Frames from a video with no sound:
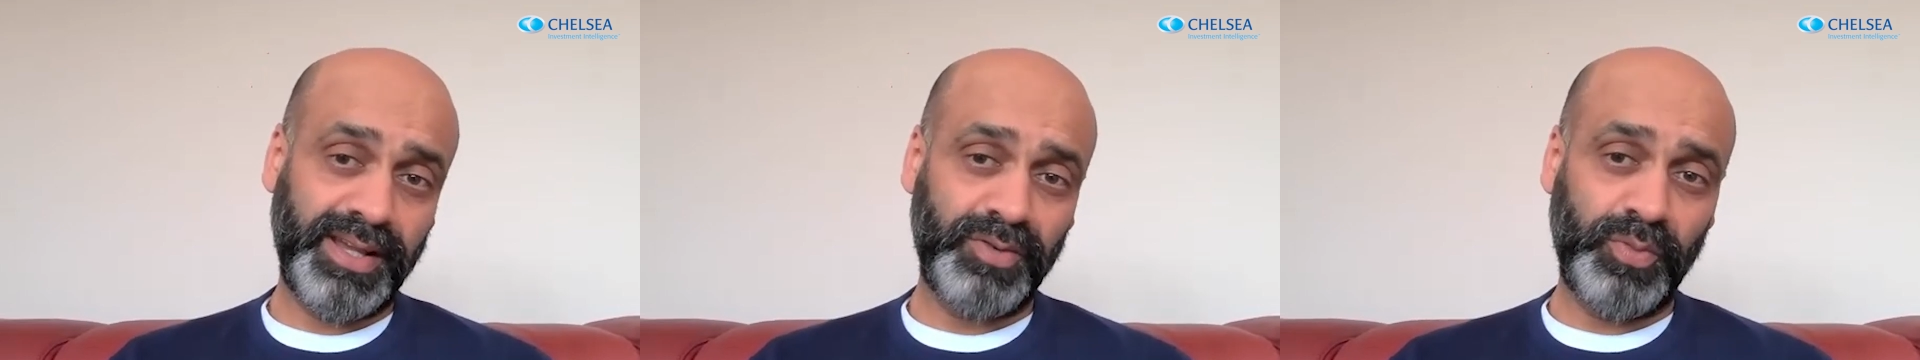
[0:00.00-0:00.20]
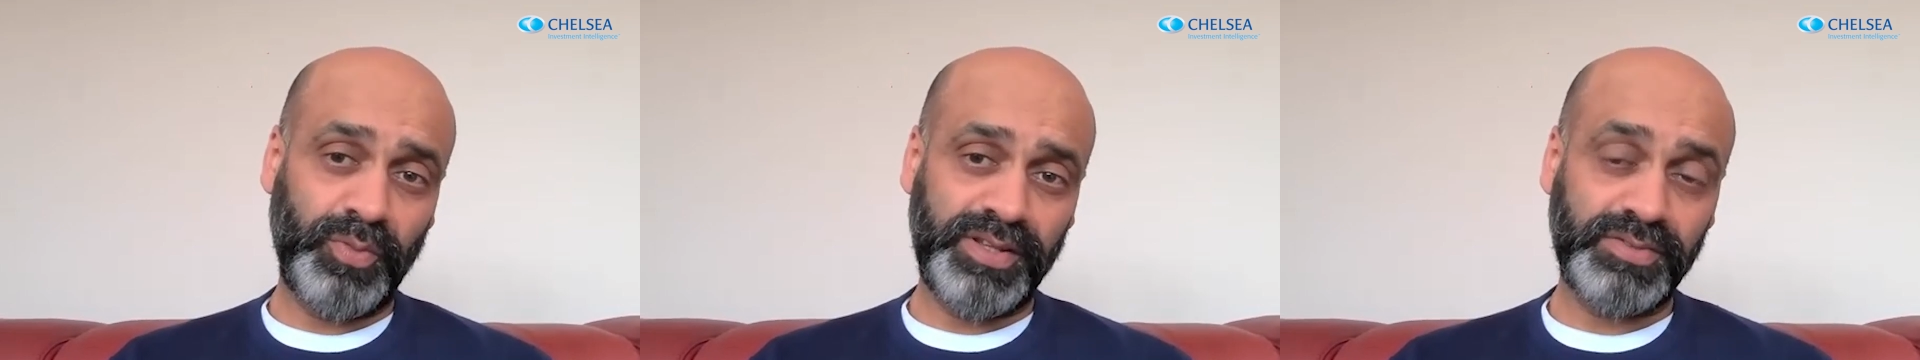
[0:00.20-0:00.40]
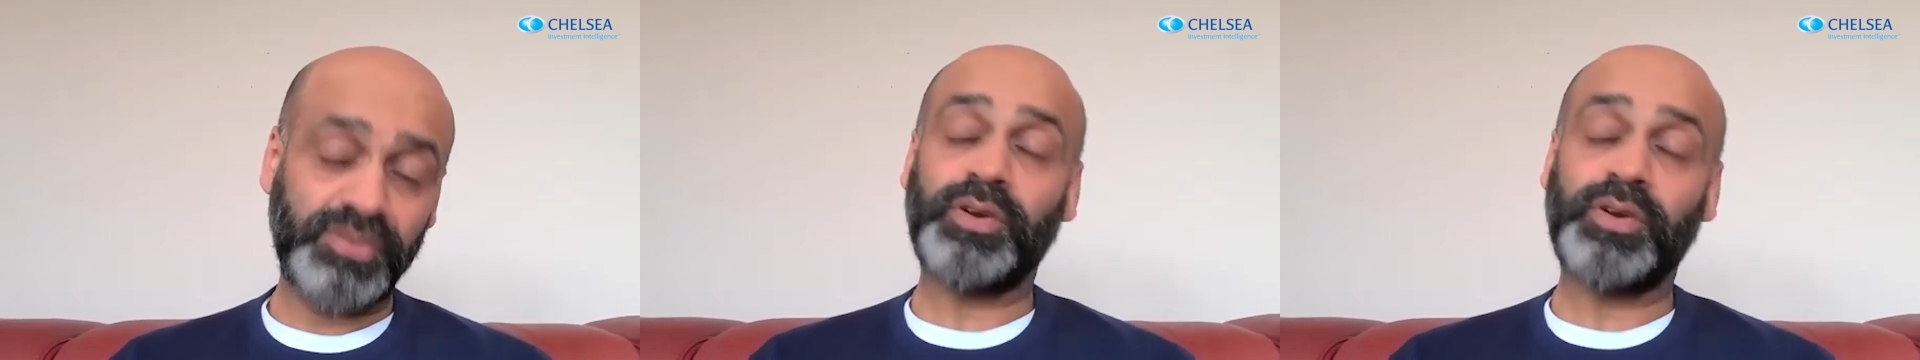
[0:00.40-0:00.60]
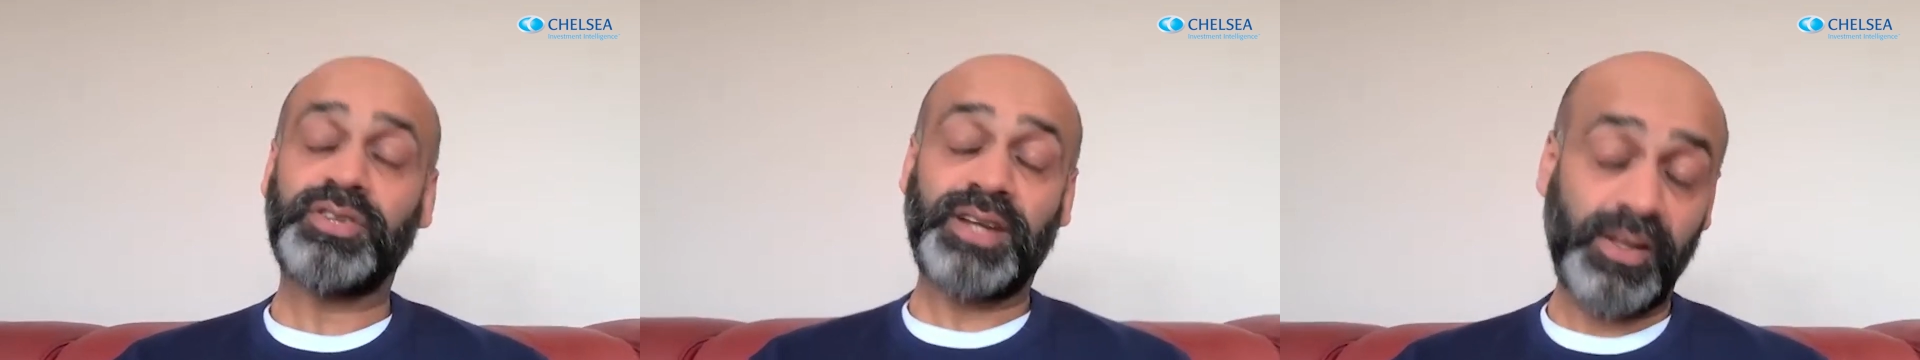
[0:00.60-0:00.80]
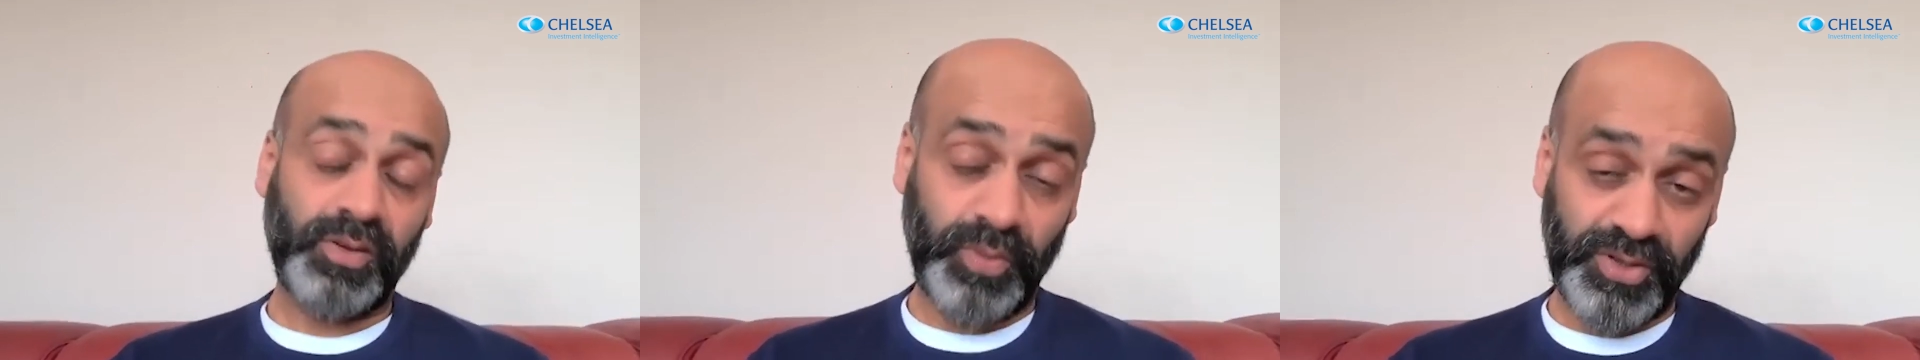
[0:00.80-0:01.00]
headwinds, sorry,
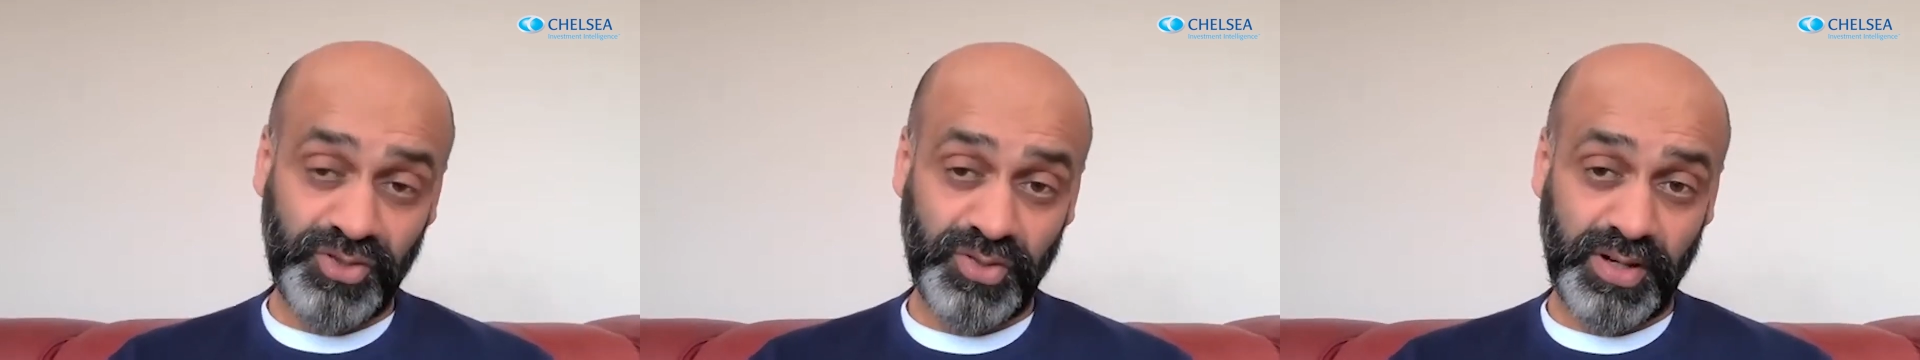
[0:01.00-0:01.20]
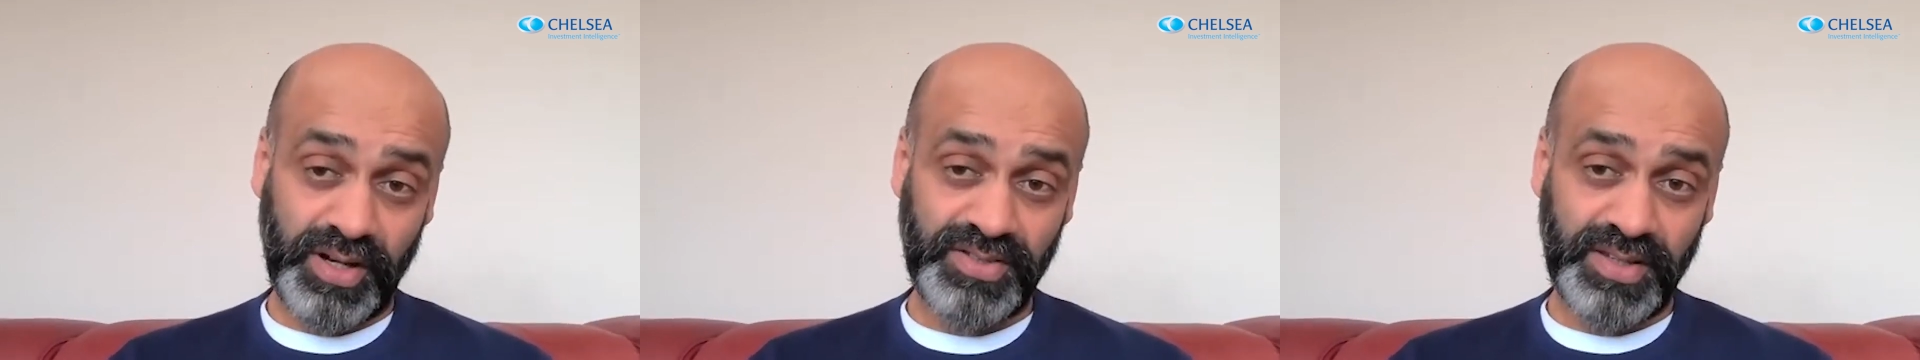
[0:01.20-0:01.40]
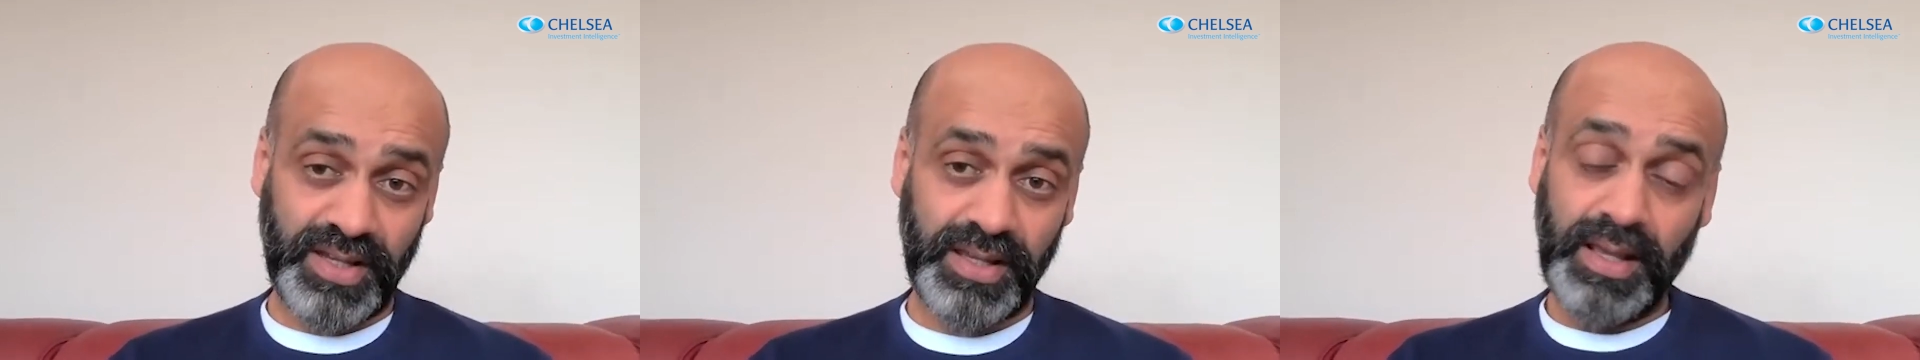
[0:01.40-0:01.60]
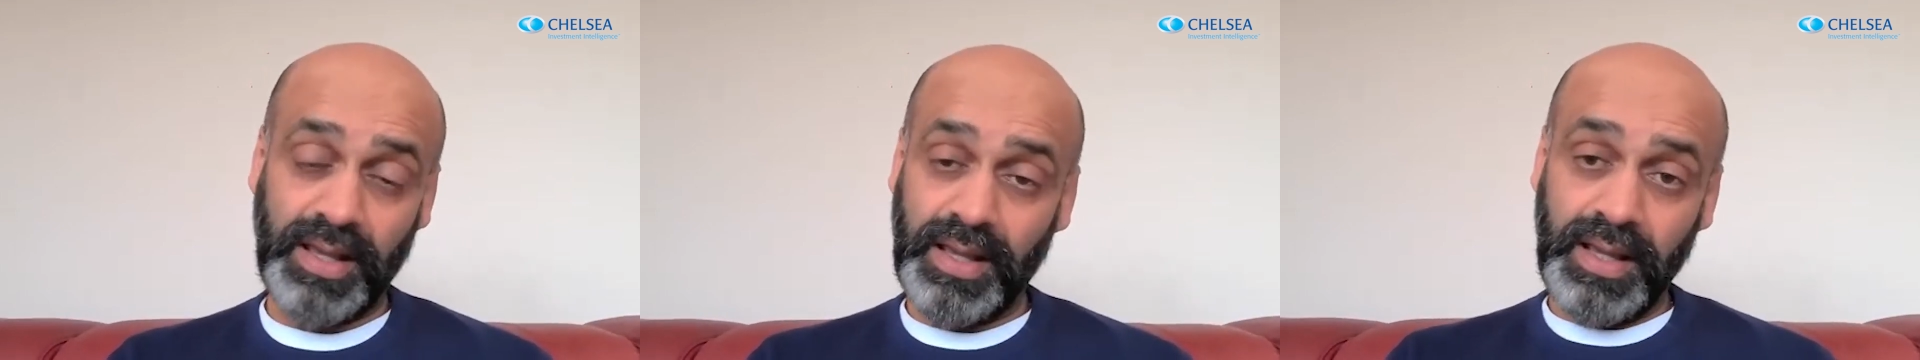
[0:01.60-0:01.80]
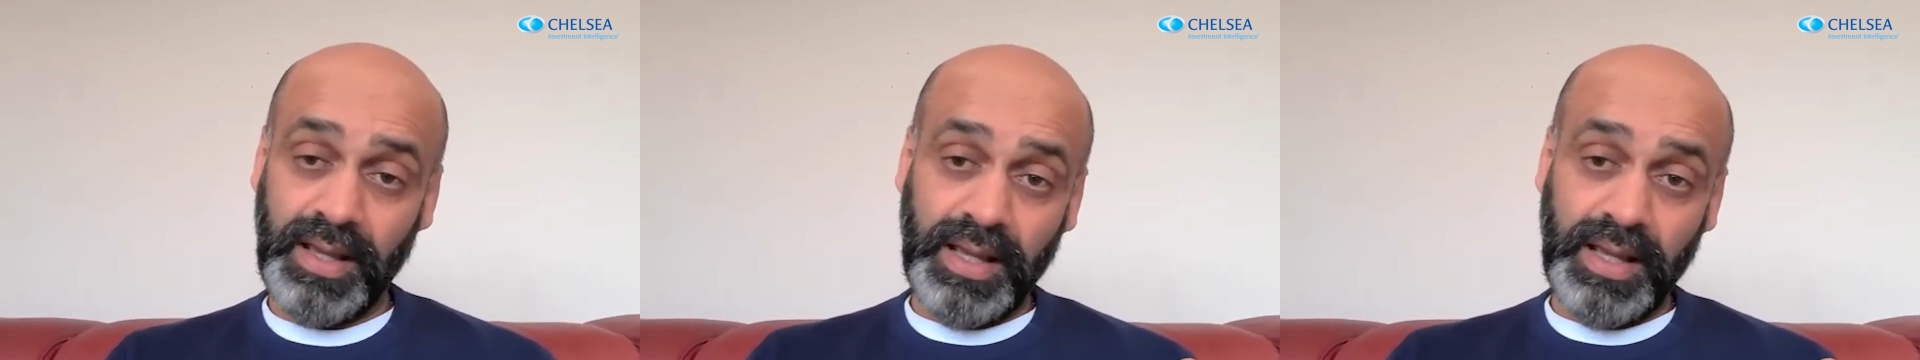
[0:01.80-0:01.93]
tailwind, should I say.